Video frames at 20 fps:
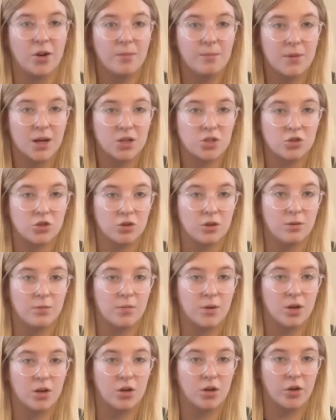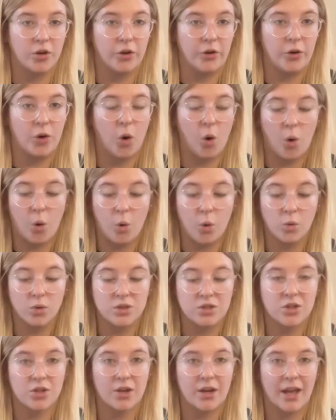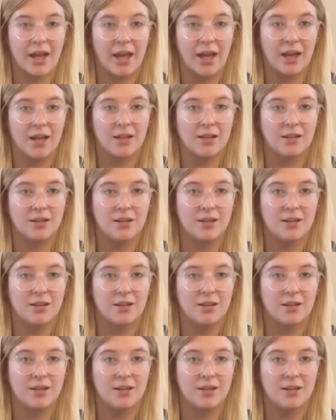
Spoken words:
mushroom holds their hand.